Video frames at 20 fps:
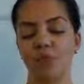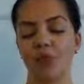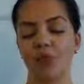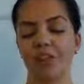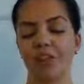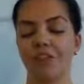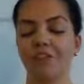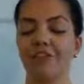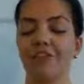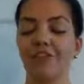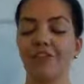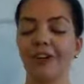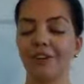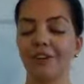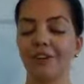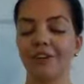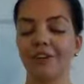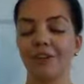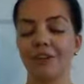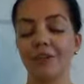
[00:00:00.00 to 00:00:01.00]
We're in the
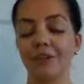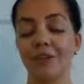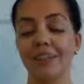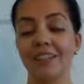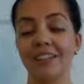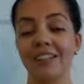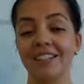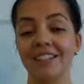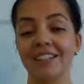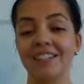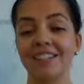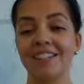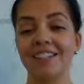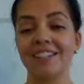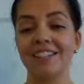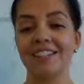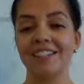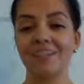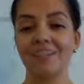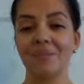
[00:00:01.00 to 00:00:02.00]
final few minutes.
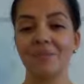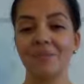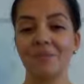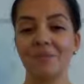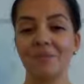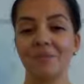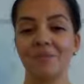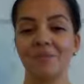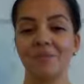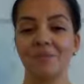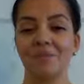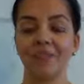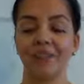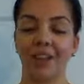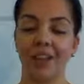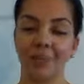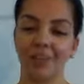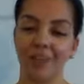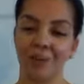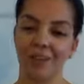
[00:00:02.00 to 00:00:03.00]

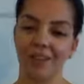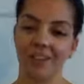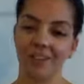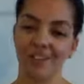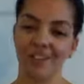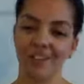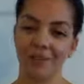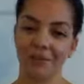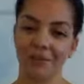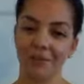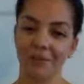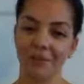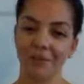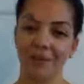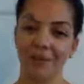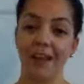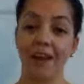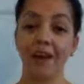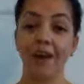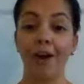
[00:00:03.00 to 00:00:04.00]
I'm going to
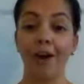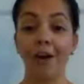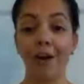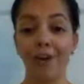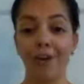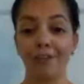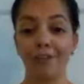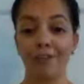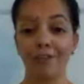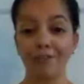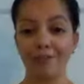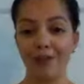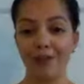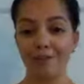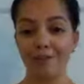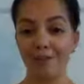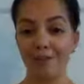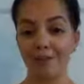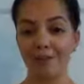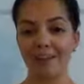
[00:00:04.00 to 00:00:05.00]
let go of
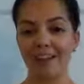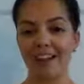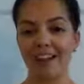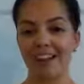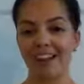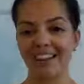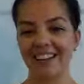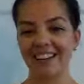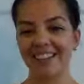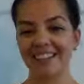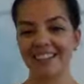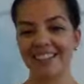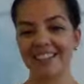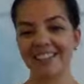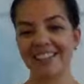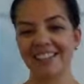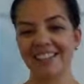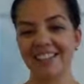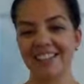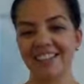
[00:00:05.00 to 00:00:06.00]
my verbal
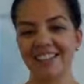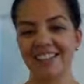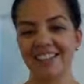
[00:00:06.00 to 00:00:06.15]
guidance.